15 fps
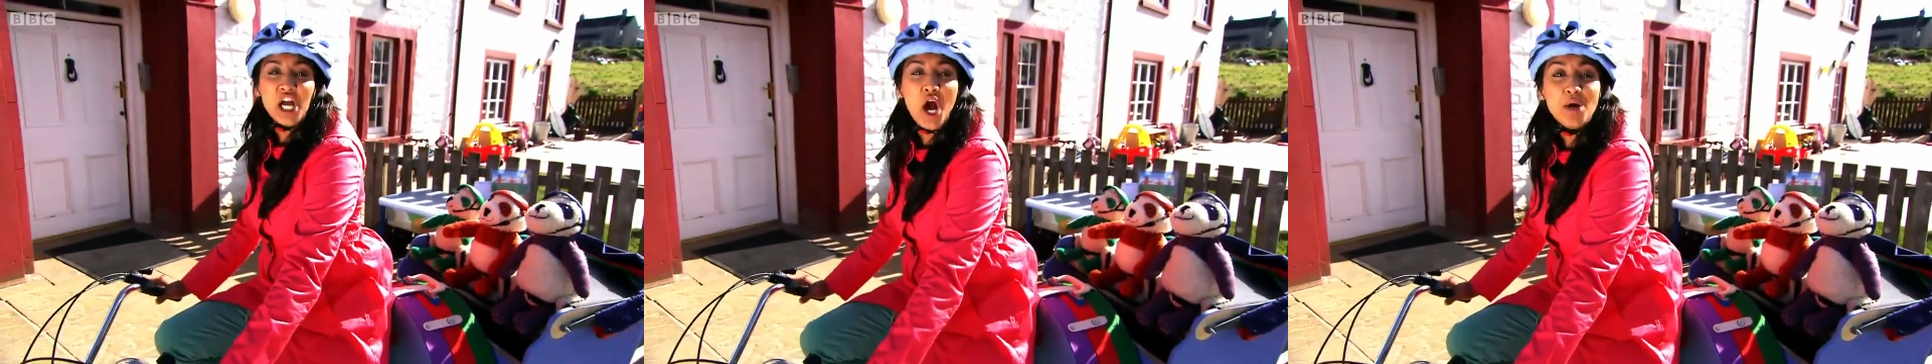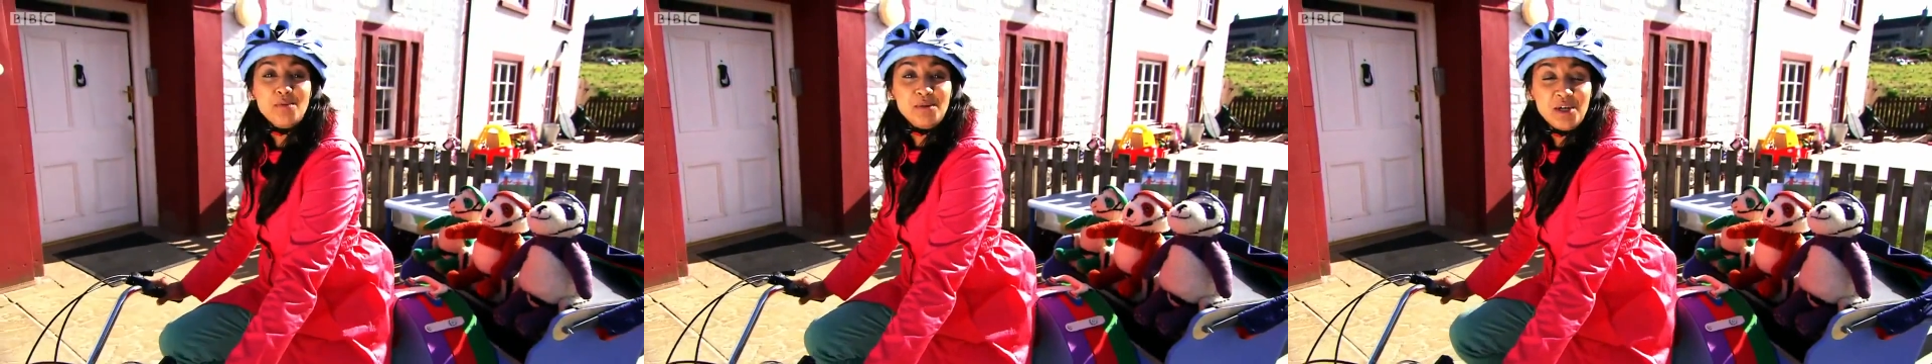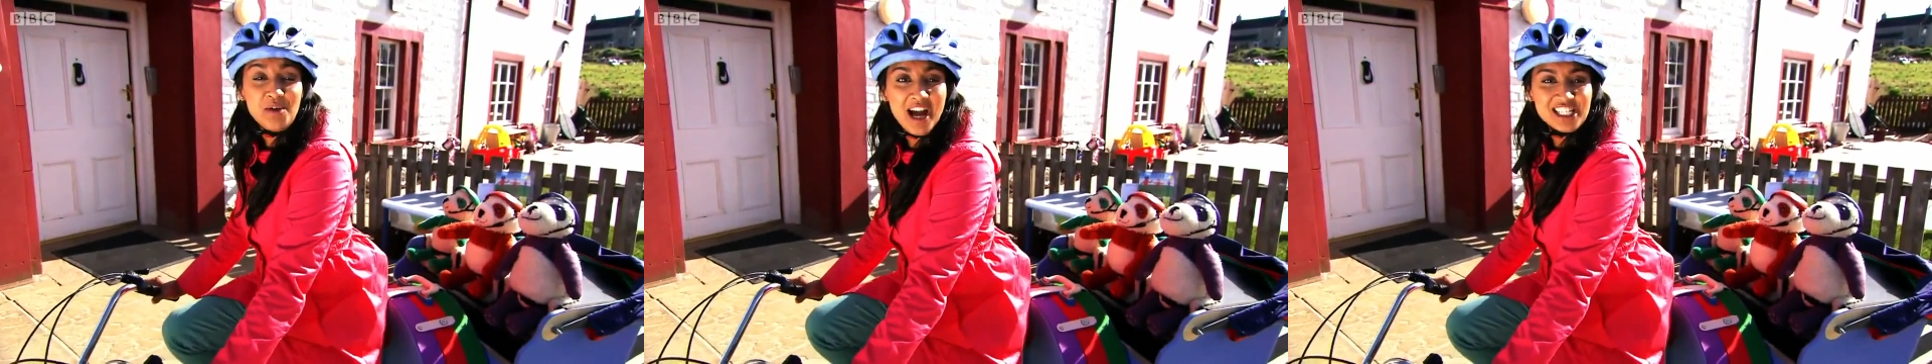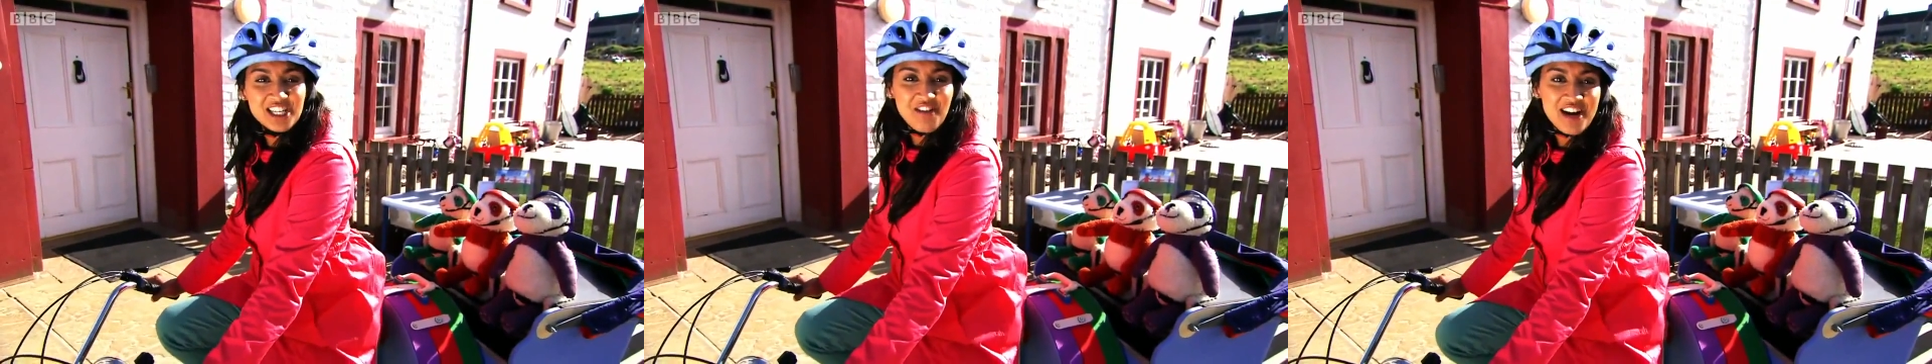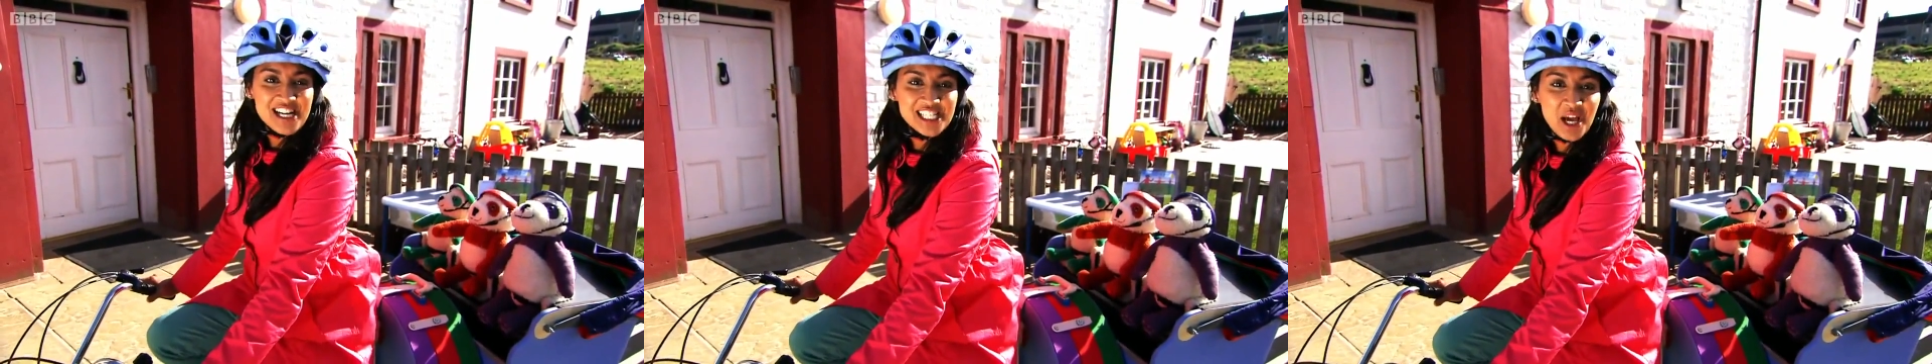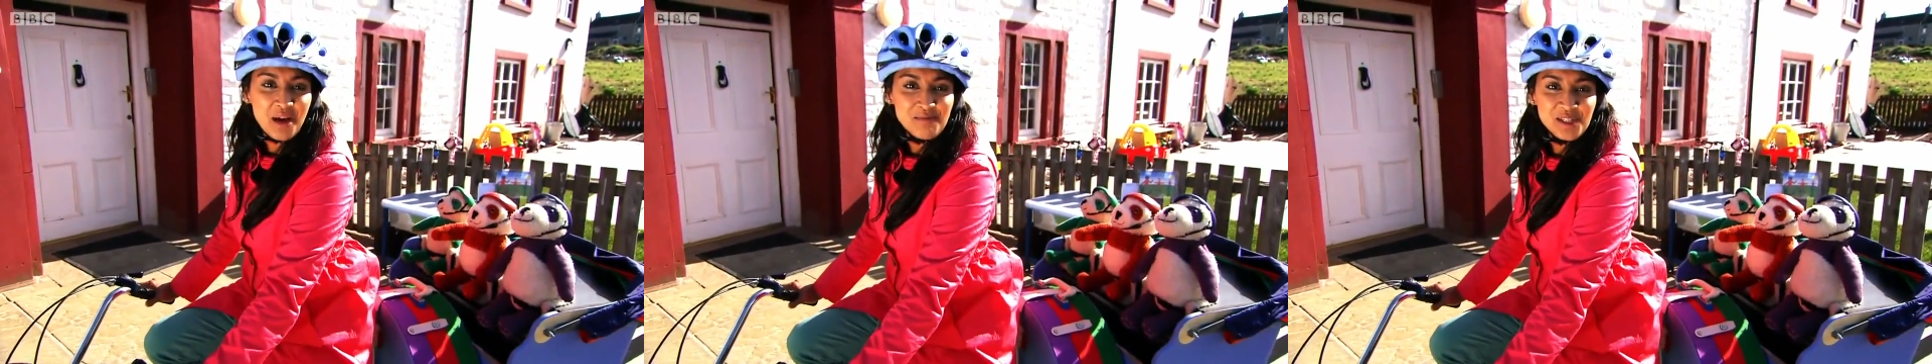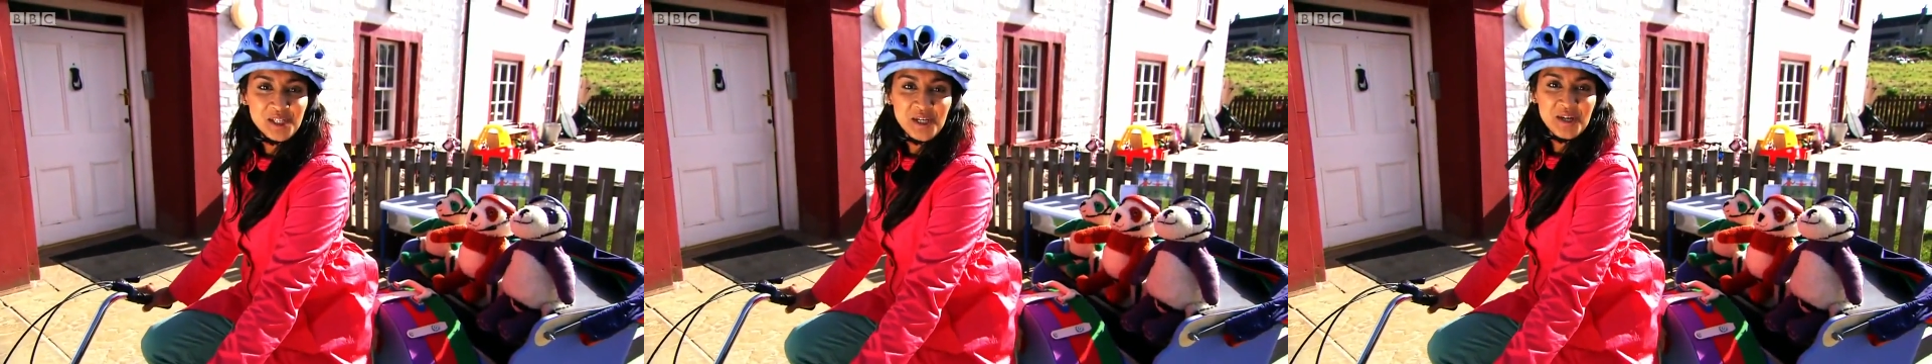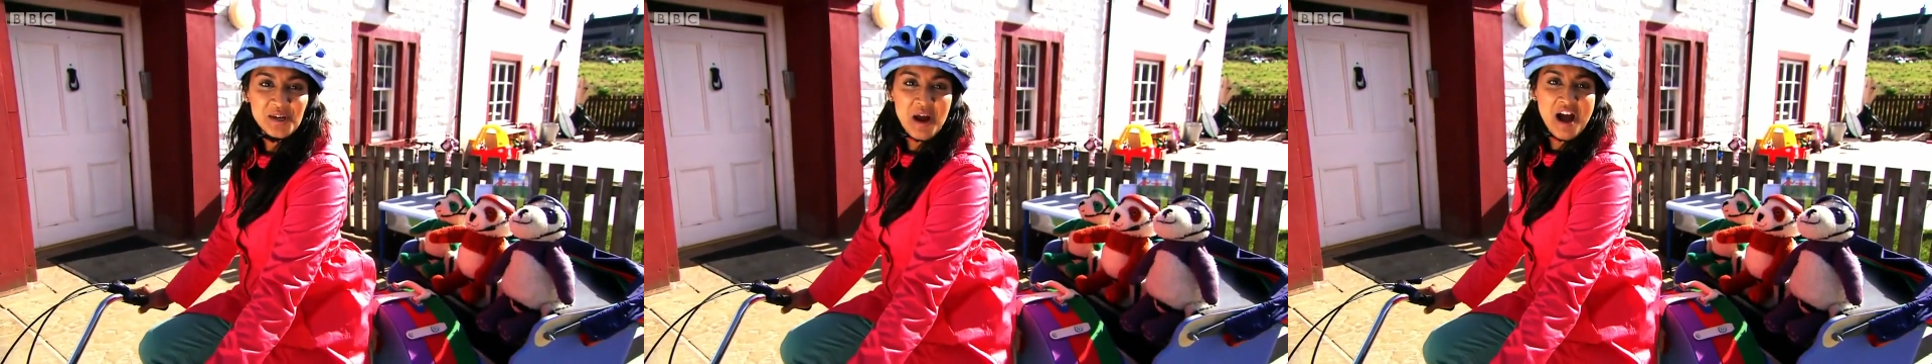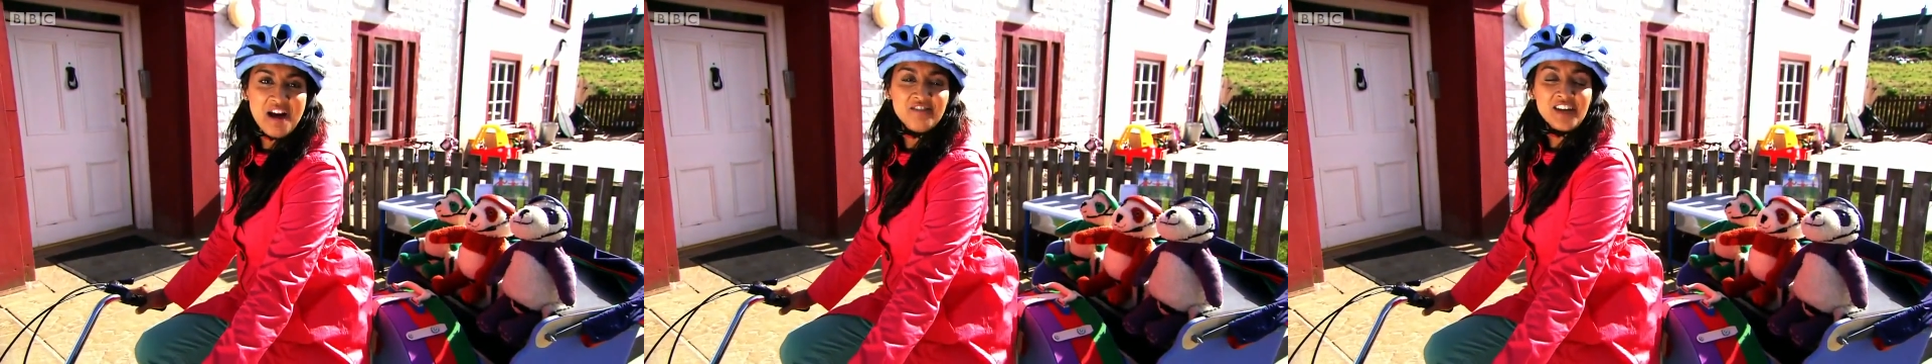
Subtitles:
And I hope you had a great time too,